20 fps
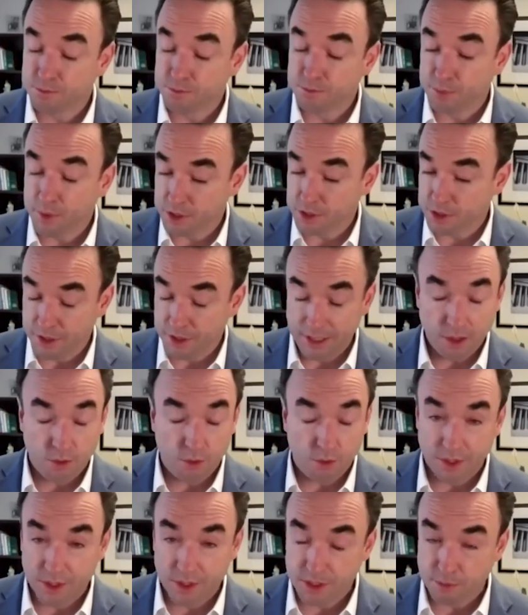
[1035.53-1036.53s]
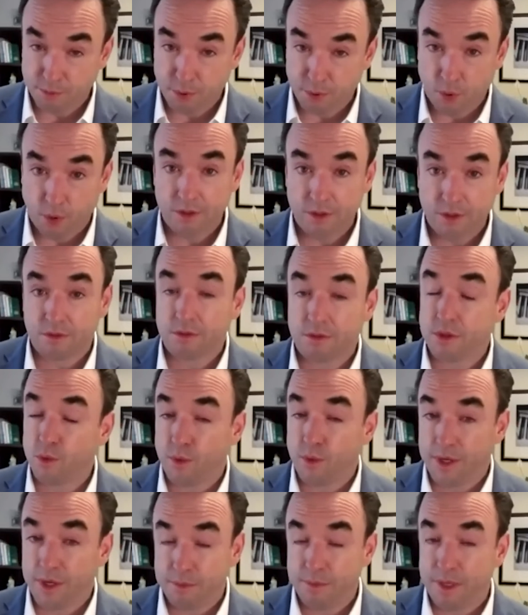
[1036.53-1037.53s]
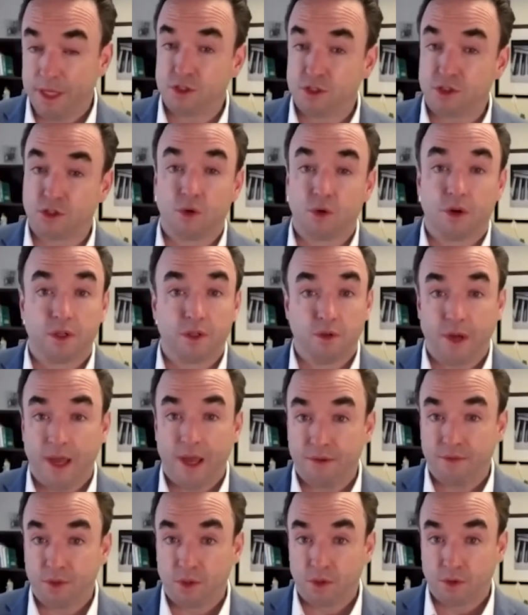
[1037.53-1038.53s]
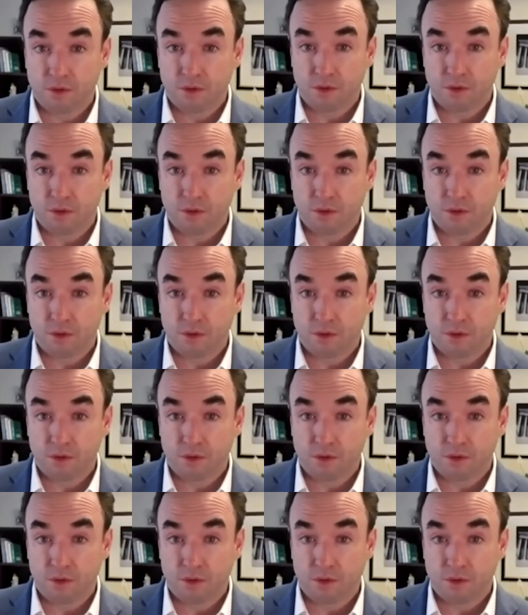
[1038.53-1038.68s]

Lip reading: but equally as important, you wanna make sure you have your